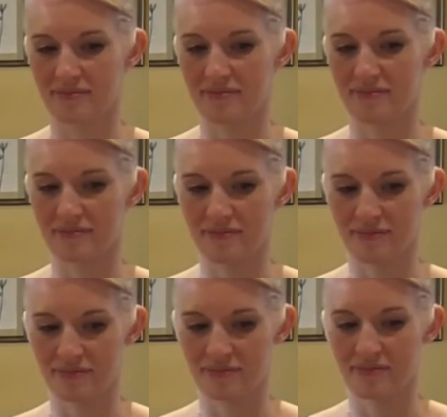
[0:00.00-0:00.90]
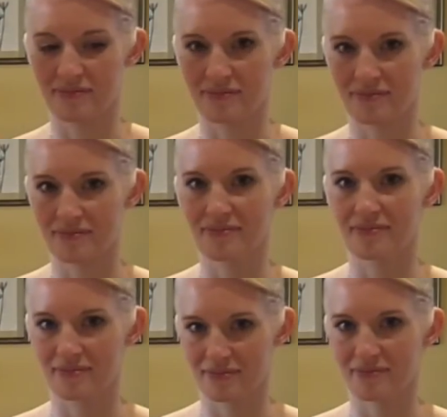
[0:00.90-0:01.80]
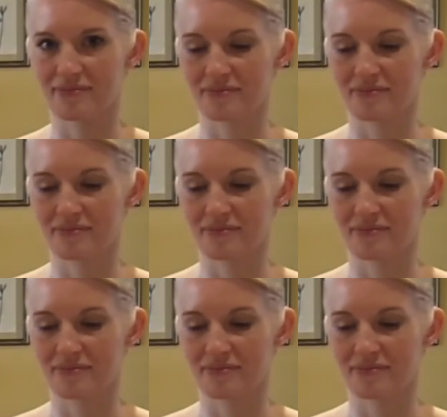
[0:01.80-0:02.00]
(not speaking)